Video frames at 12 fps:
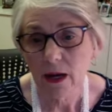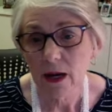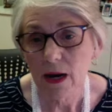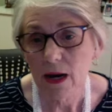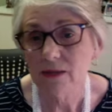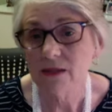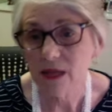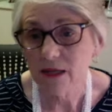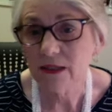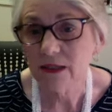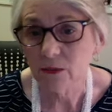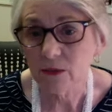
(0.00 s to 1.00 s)
I
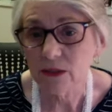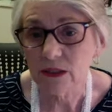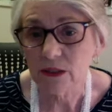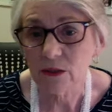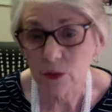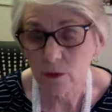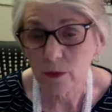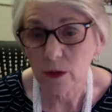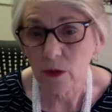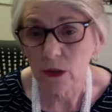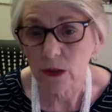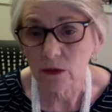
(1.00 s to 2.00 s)
sensed it was a
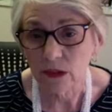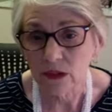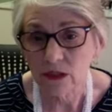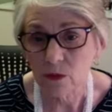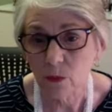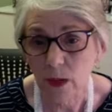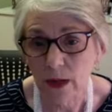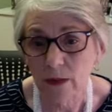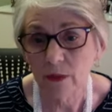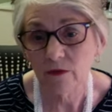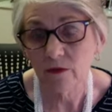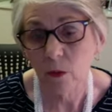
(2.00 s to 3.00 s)
terminal illness way
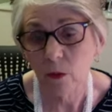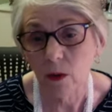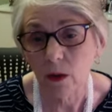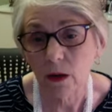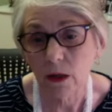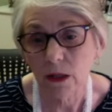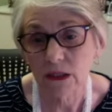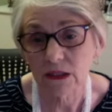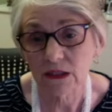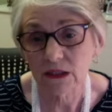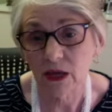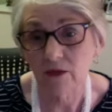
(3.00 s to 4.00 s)
before his
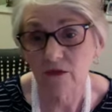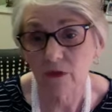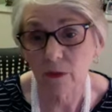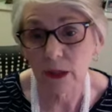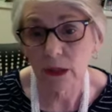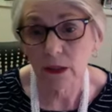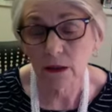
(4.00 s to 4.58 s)
death from it.